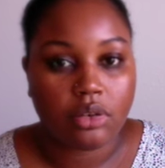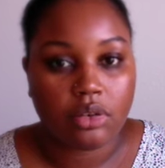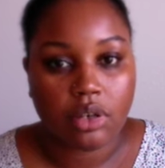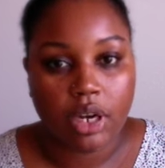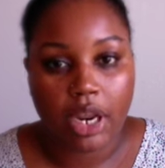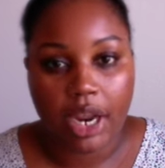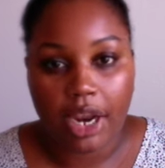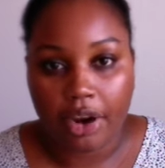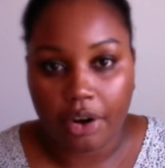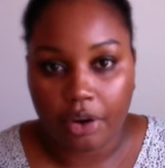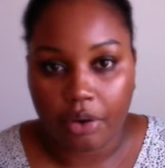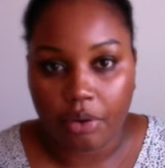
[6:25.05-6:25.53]

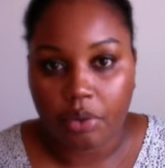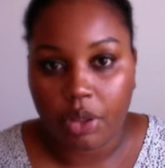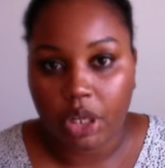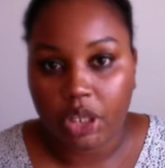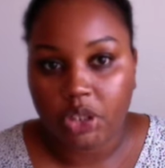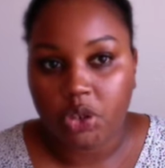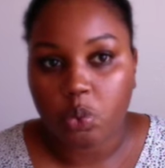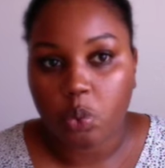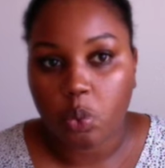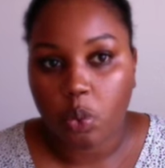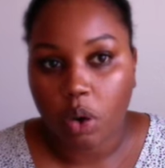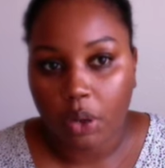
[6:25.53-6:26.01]

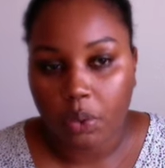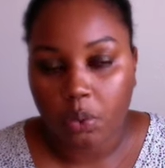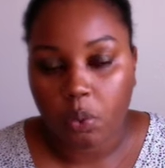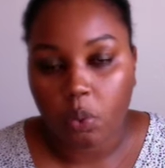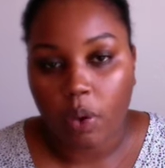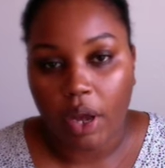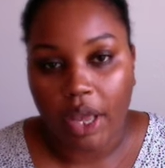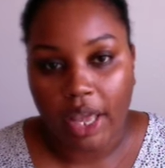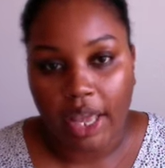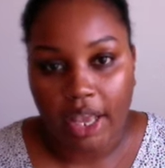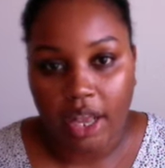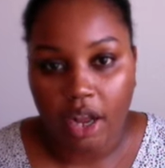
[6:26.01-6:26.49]

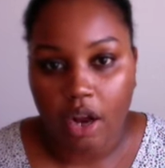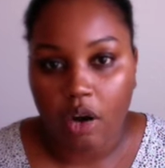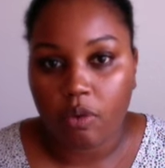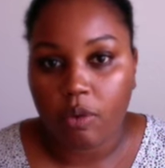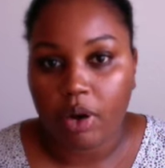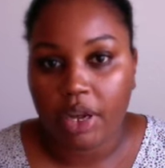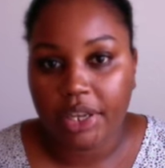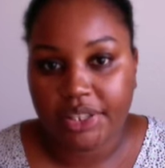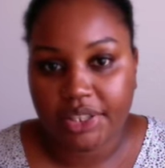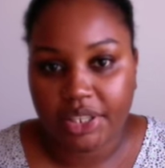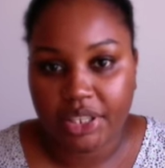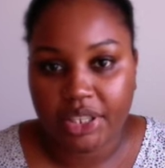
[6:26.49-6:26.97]
way a
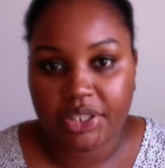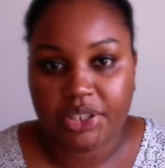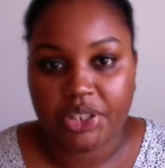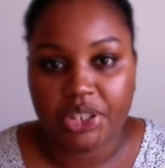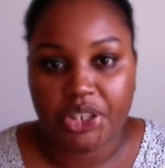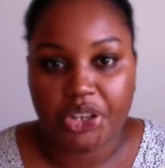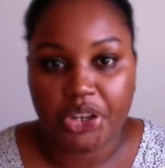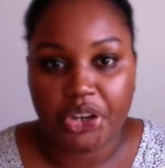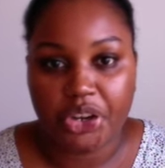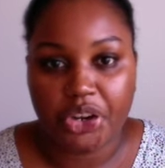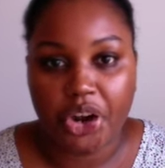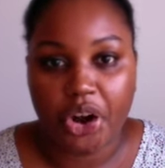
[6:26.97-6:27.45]
residency
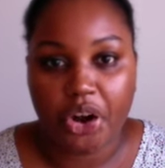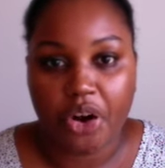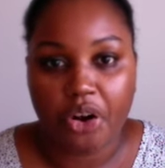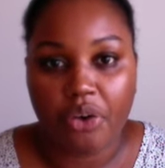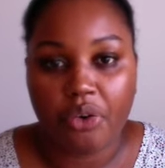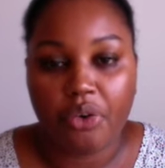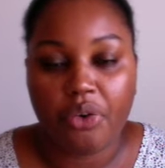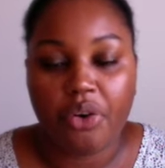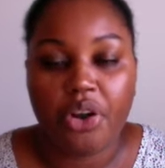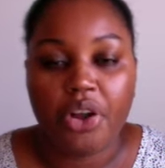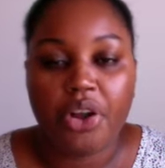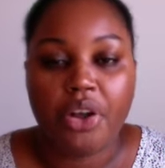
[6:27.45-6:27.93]
could
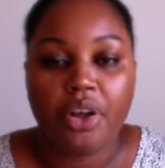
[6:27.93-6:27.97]
go.